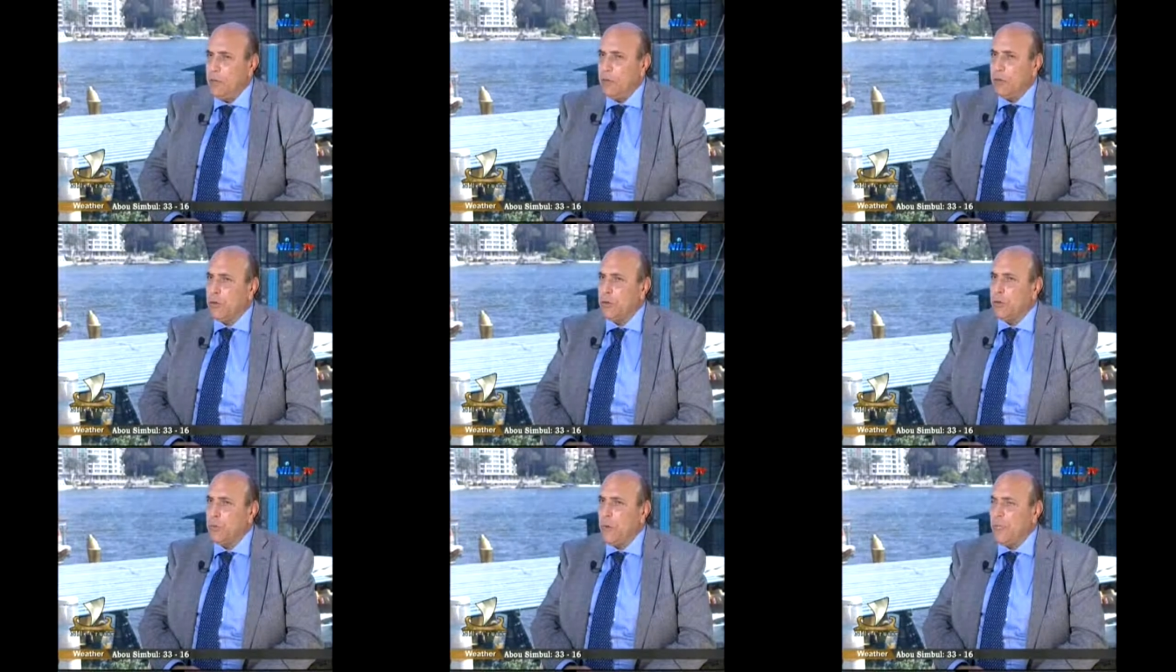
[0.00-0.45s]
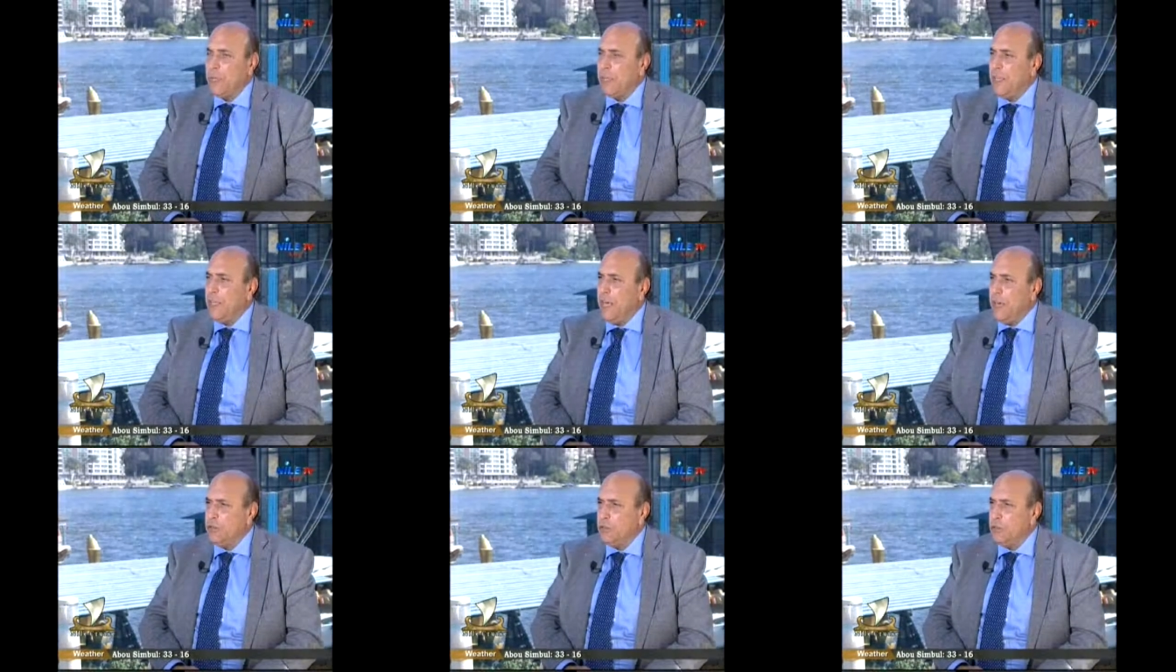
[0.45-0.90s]
because
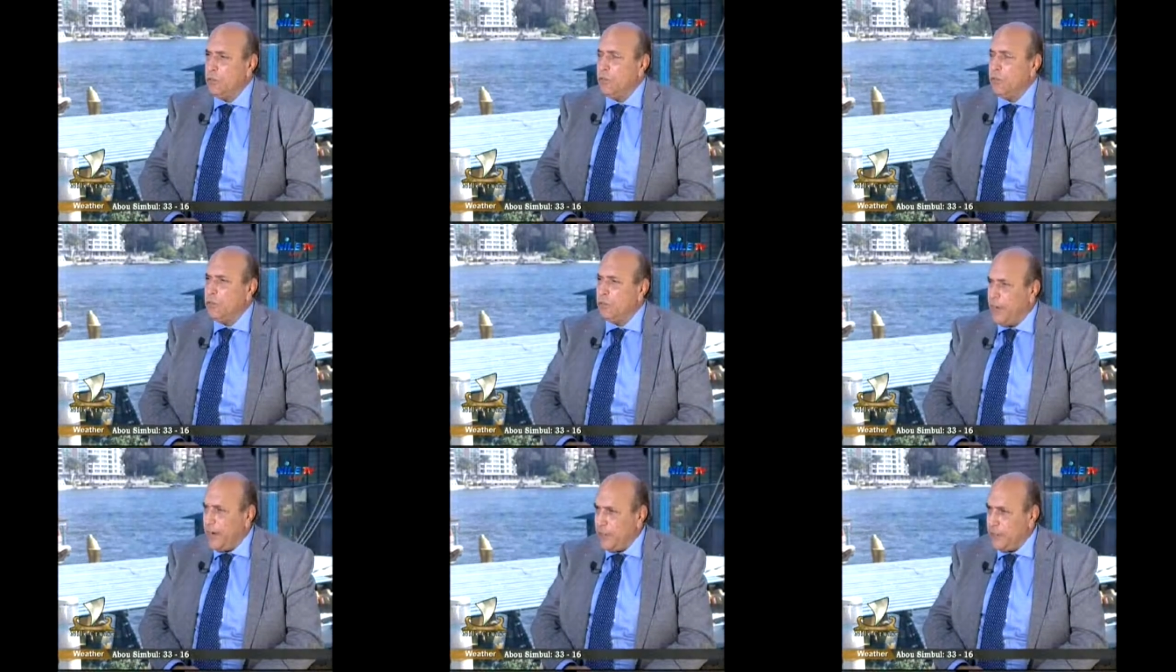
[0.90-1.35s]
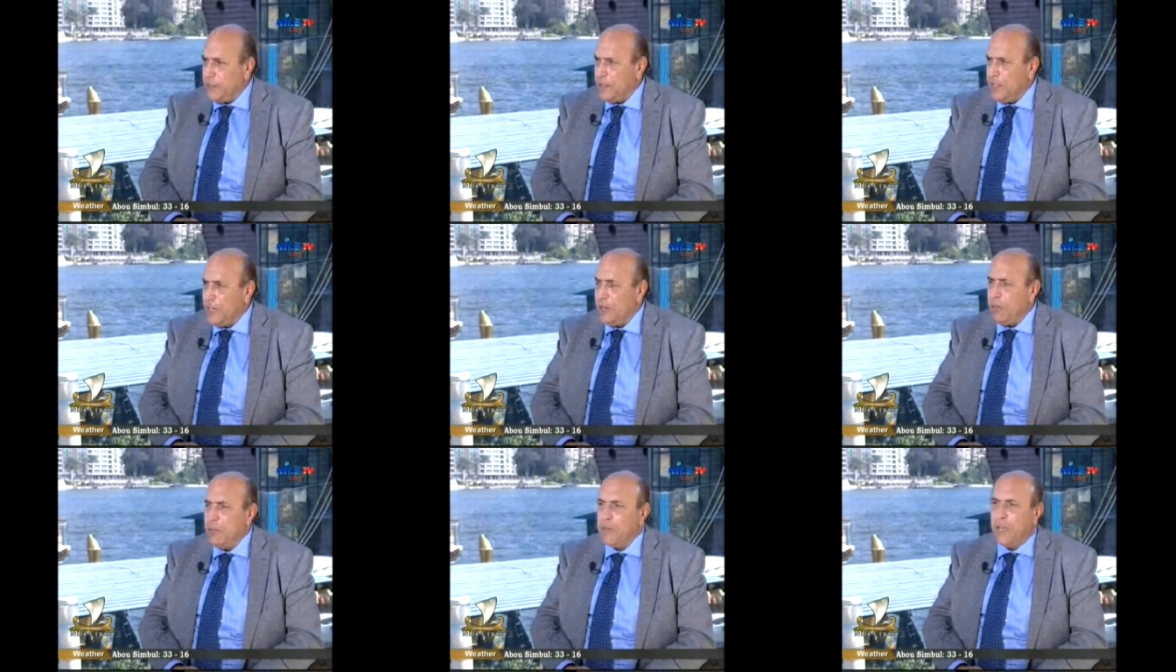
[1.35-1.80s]
what they are doing right
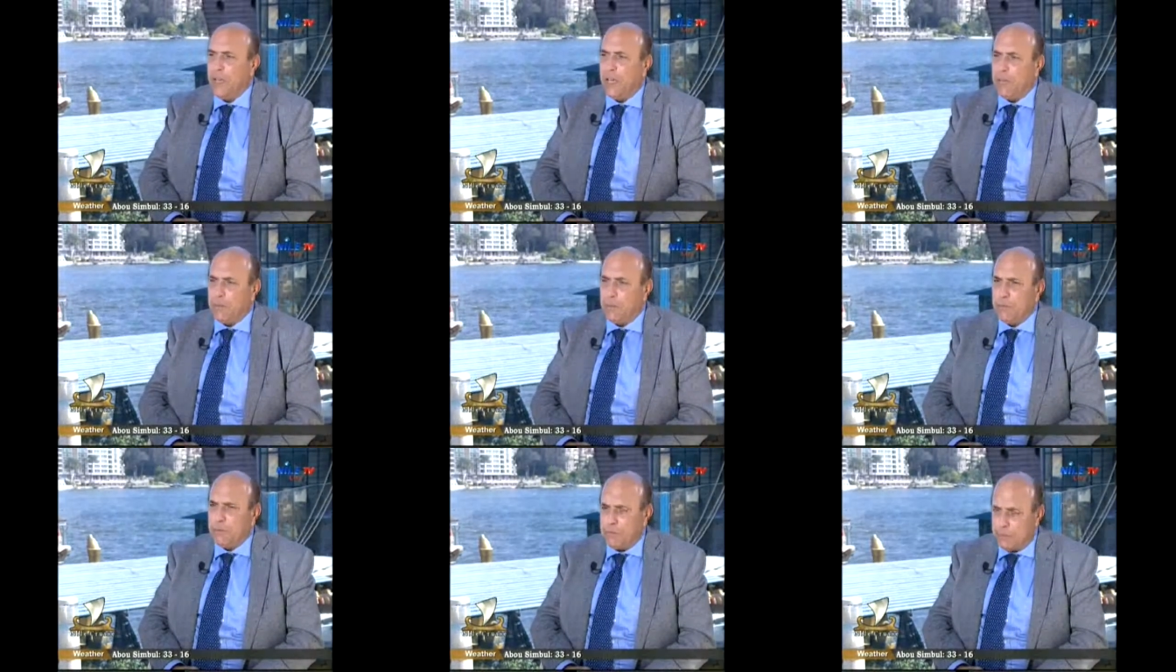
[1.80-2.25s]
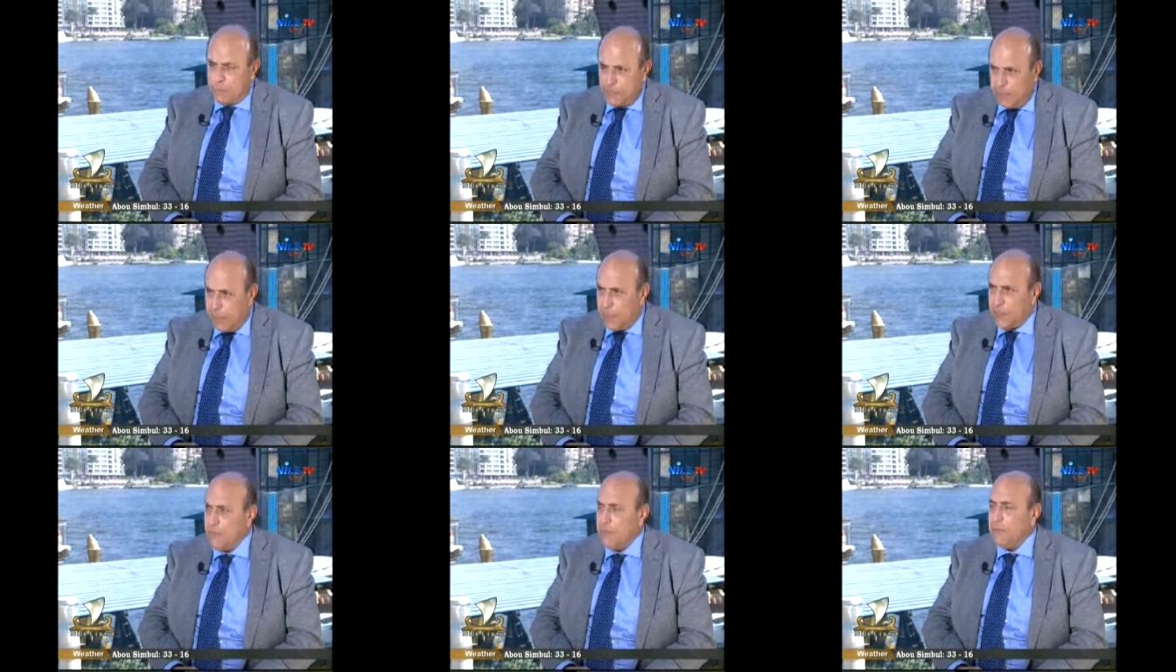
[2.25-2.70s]
now, they are
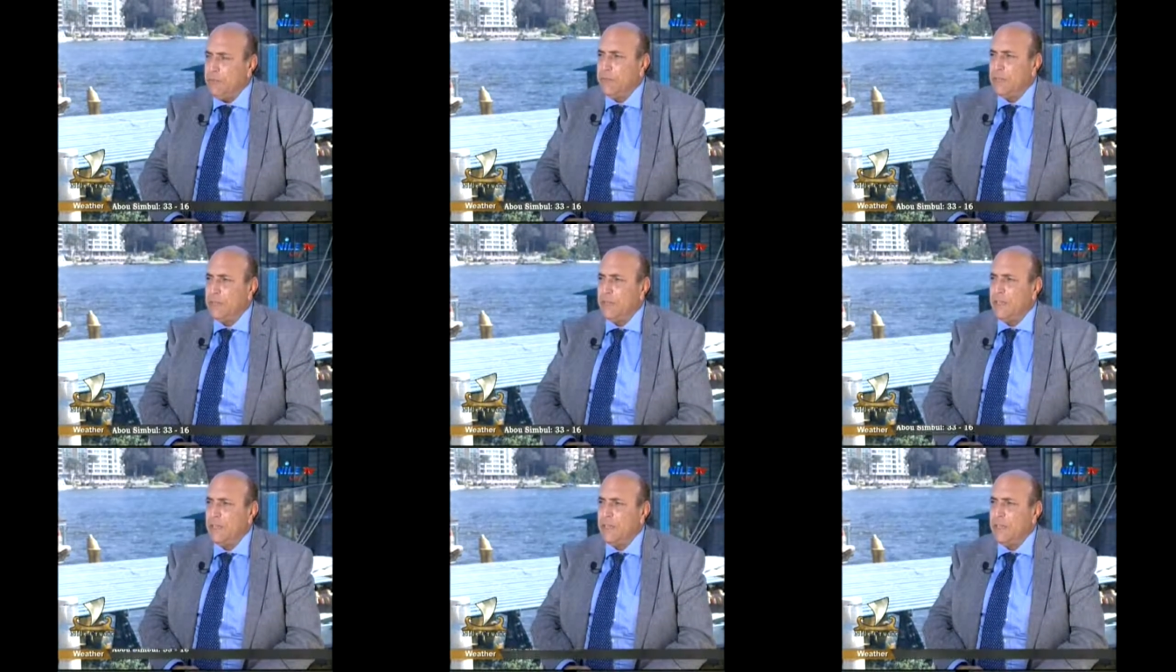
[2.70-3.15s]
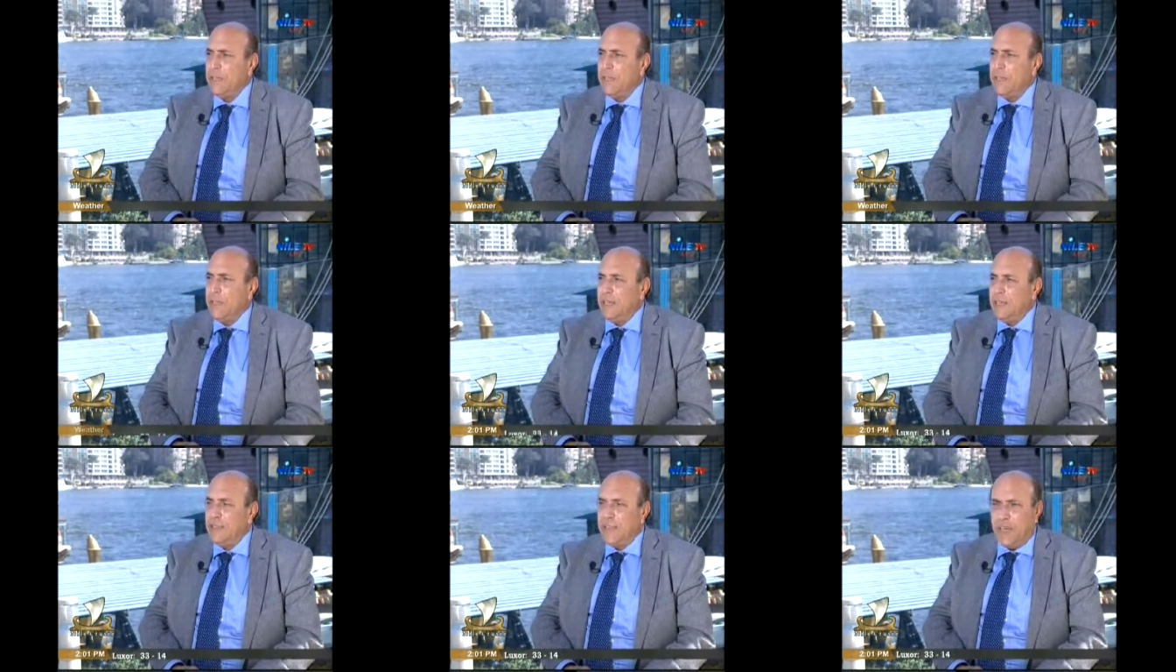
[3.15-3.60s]
negative.
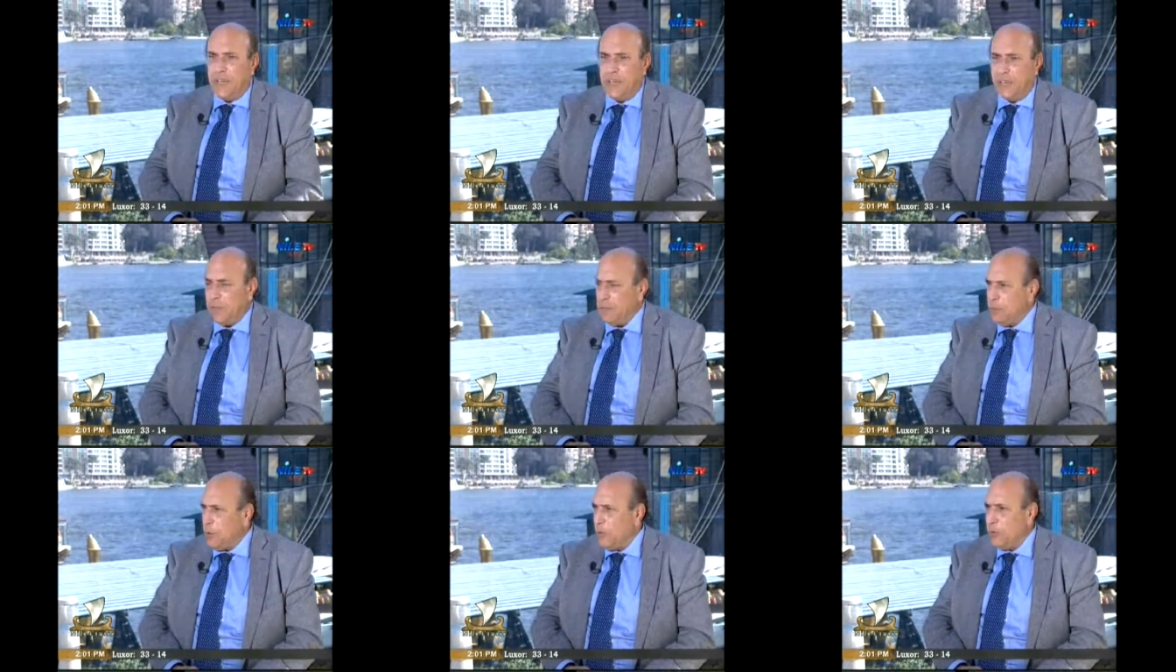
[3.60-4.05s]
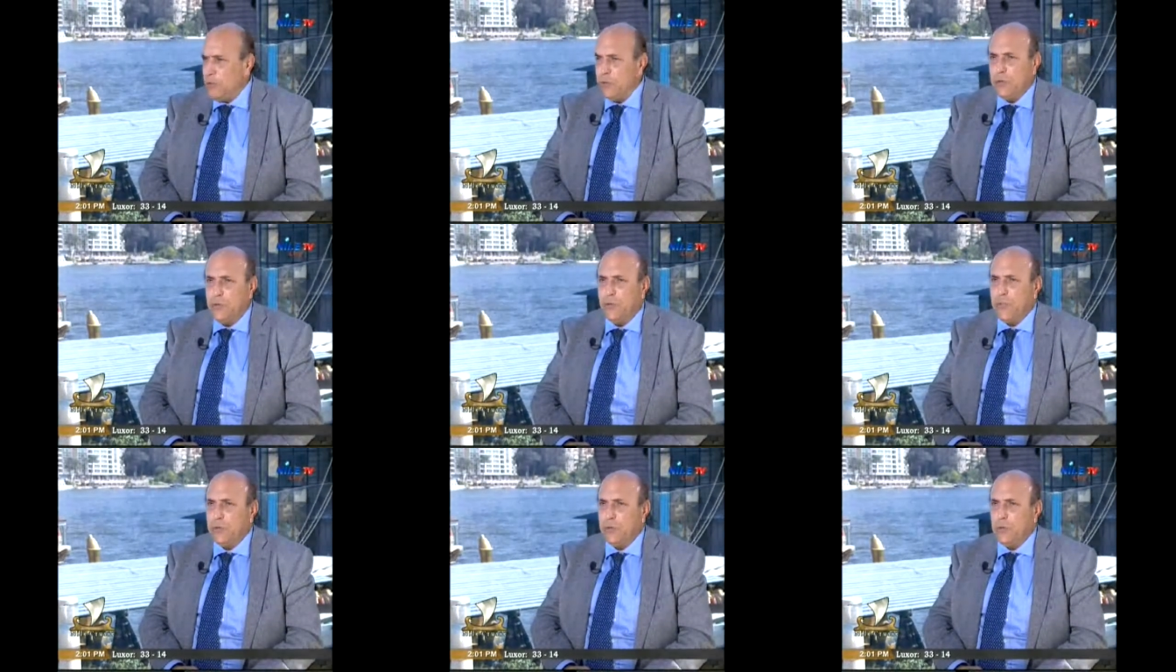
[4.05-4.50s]
They are not
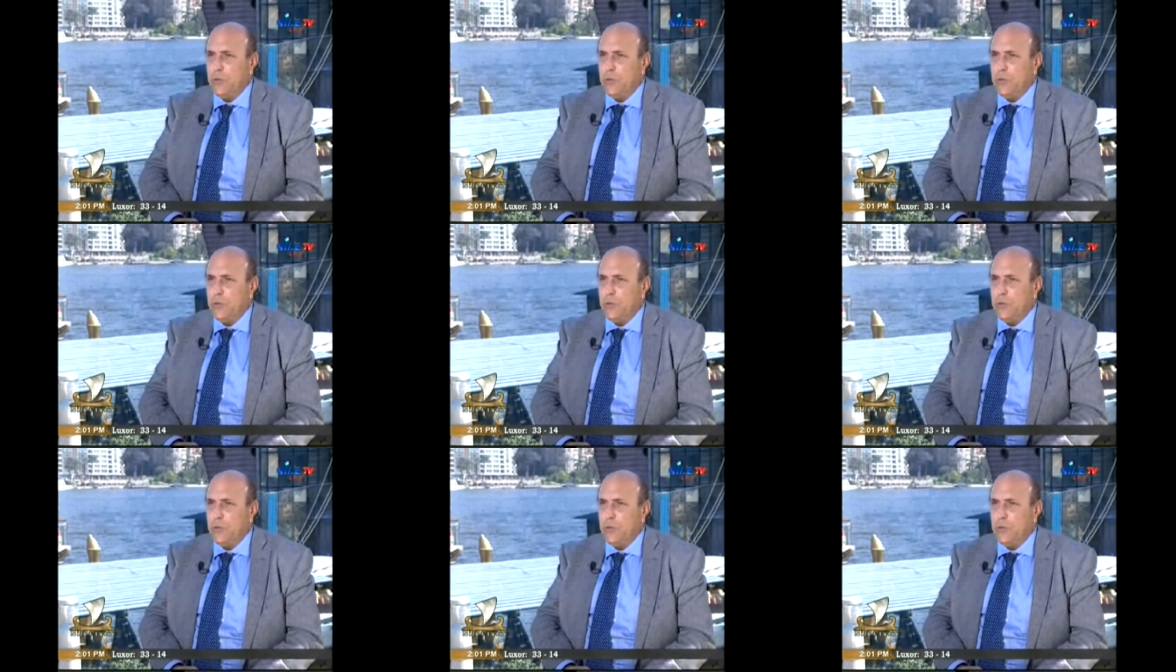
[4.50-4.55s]
positive